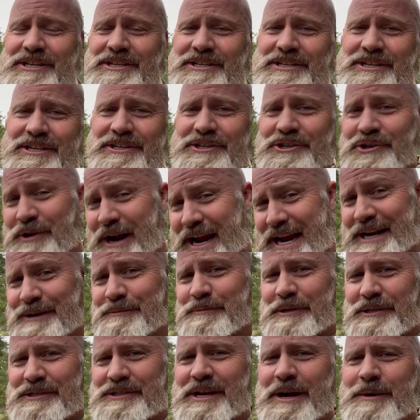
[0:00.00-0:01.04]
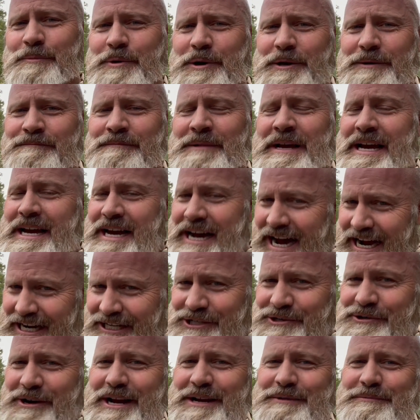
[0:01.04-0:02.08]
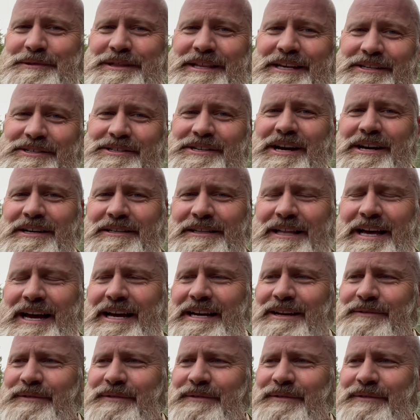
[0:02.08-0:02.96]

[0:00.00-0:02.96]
to trade with someone, I'd trade with this young line.